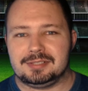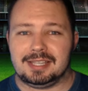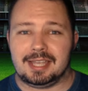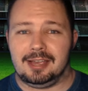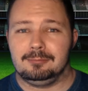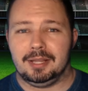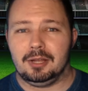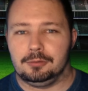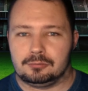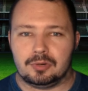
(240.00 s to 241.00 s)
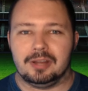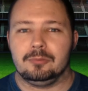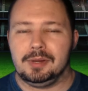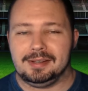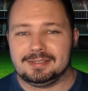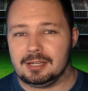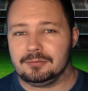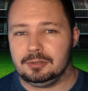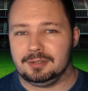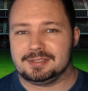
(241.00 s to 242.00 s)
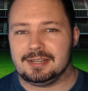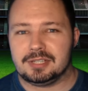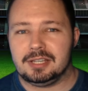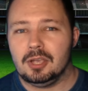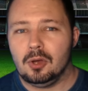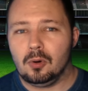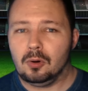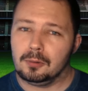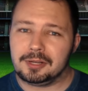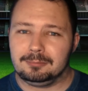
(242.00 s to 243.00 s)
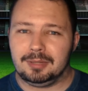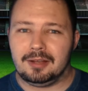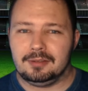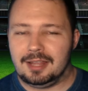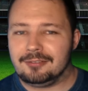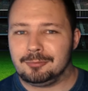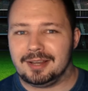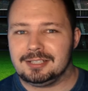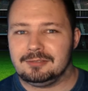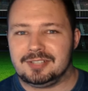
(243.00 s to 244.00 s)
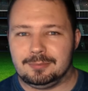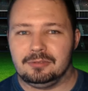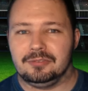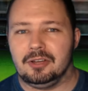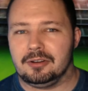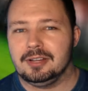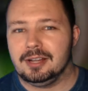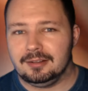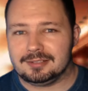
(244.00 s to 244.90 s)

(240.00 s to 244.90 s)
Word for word: he can play on the right wing instead of Kulusevski, or he can play on the left wing instead of Timo Werner. Now,